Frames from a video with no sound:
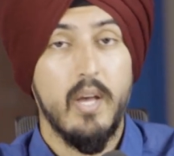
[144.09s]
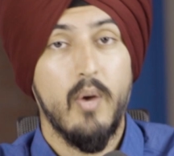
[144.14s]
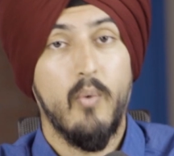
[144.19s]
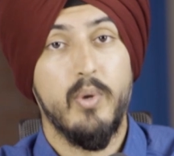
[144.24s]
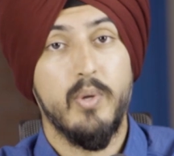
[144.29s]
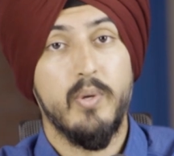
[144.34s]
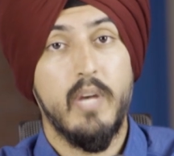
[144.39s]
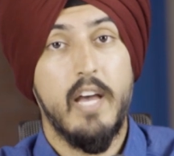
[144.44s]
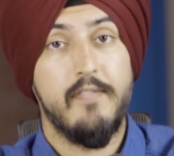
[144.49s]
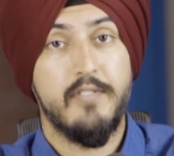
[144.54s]

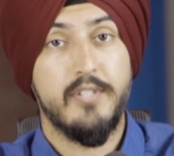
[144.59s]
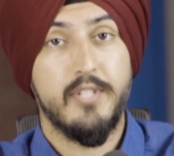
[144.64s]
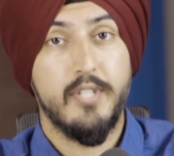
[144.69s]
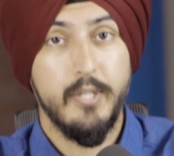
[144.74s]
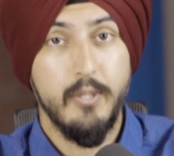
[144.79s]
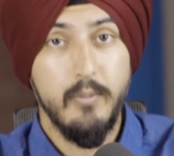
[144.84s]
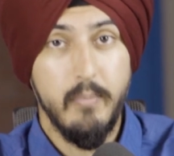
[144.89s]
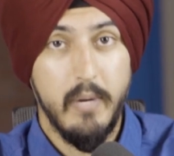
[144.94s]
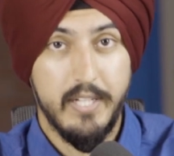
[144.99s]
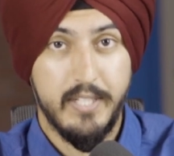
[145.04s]
When you have
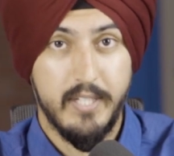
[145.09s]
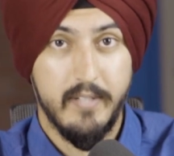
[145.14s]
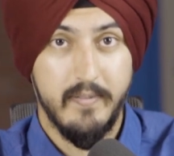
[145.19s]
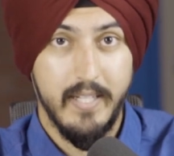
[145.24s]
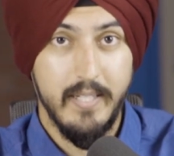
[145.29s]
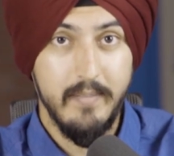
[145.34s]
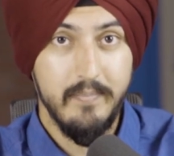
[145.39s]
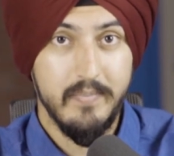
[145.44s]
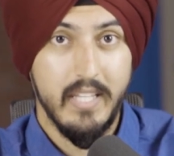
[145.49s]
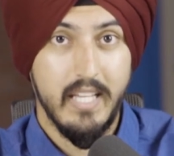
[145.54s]
too much of
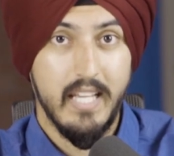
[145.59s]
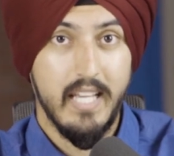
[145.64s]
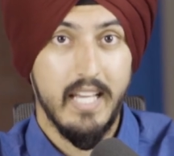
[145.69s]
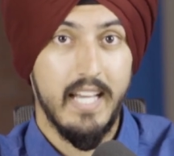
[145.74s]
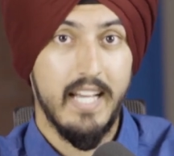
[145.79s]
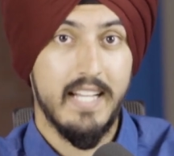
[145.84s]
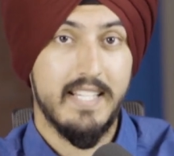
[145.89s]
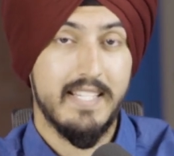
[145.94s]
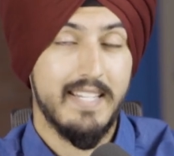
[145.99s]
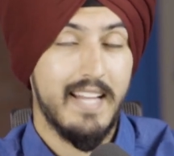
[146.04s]
it,
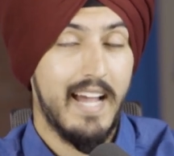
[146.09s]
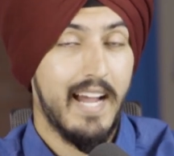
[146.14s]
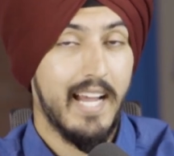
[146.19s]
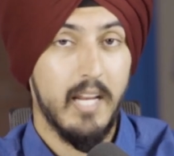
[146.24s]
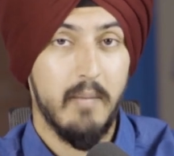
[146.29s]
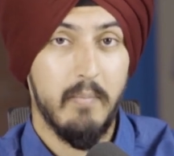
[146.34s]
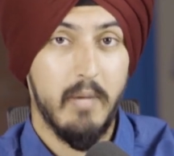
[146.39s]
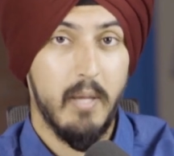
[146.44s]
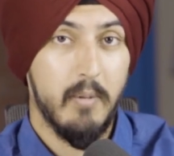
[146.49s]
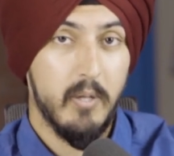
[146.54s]
it's not
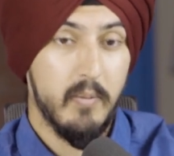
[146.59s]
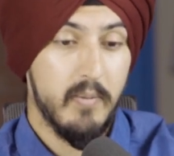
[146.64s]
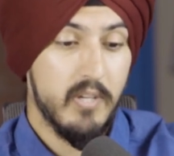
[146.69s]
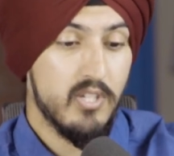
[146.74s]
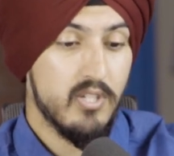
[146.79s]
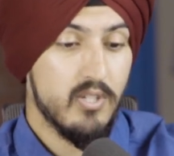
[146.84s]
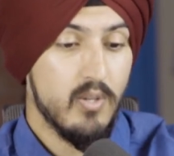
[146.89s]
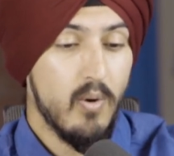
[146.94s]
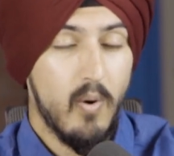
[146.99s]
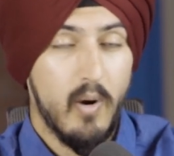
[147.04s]
going to be able to be
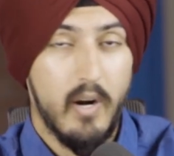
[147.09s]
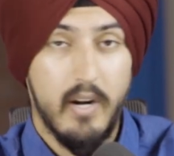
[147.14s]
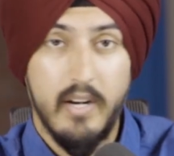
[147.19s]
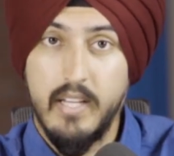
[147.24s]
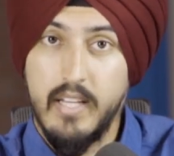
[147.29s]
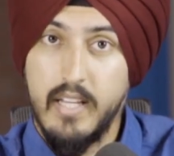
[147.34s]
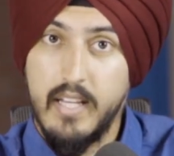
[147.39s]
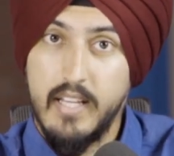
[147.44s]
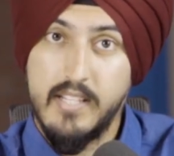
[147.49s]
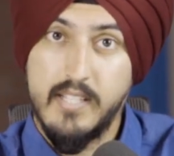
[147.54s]
stored
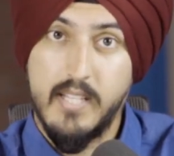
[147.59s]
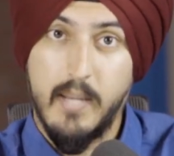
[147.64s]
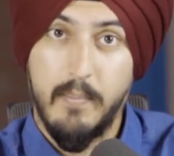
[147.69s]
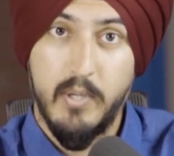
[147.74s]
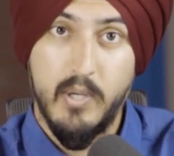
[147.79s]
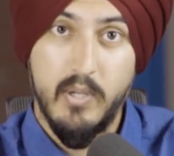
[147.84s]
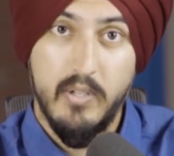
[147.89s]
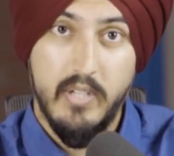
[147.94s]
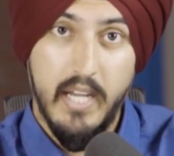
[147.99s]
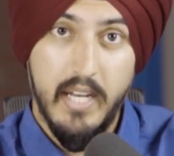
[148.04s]

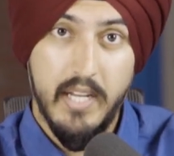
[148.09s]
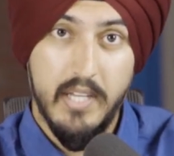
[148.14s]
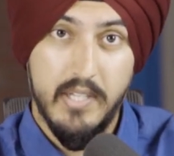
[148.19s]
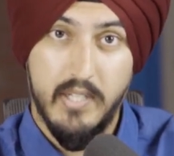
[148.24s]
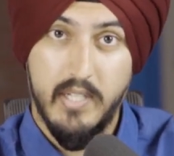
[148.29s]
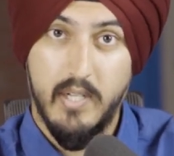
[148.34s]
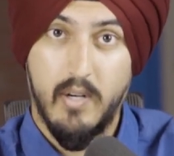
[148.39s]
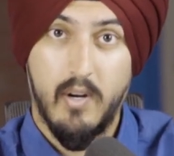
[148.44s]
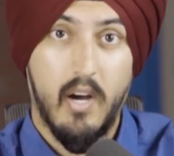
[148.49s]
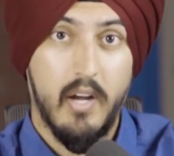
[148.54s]

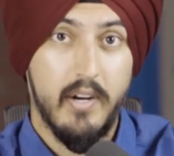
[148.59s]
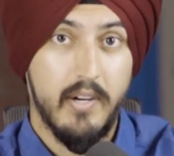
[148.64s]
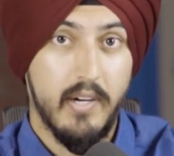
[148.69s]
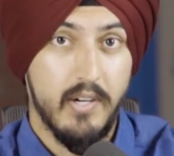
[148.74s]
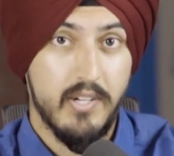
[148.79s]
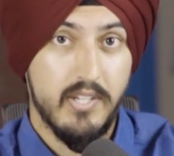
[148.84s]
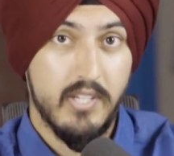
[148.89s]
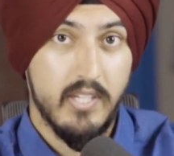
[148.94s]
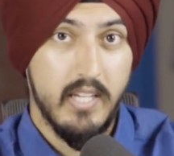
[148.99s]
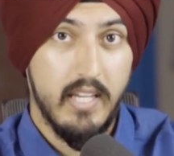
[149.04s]
subcutaneously or under
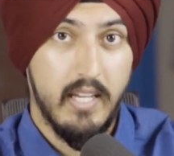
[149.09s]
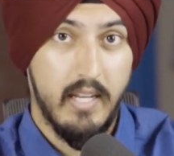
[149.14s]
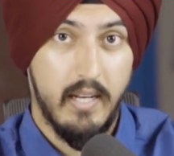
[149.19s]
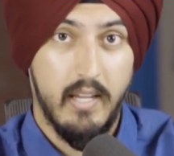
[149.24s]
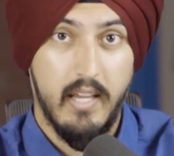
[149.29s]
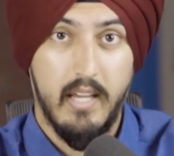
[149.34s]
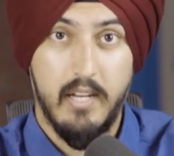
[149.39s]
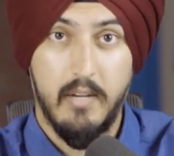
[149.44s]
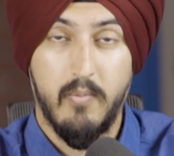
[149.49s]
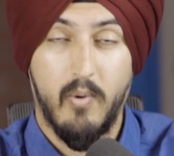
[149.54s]
your skin
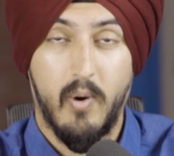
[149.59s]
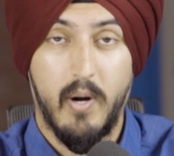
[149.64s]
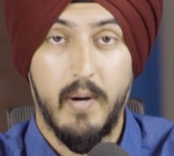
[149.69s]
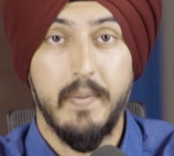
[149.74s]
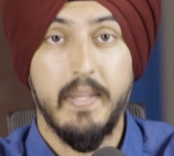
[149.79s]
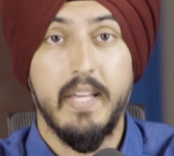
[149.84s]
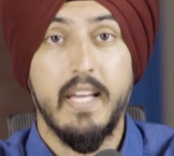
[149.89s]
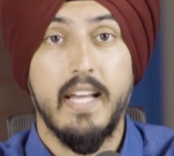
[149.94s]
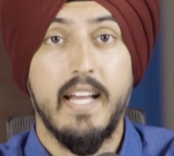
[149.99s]
anymore.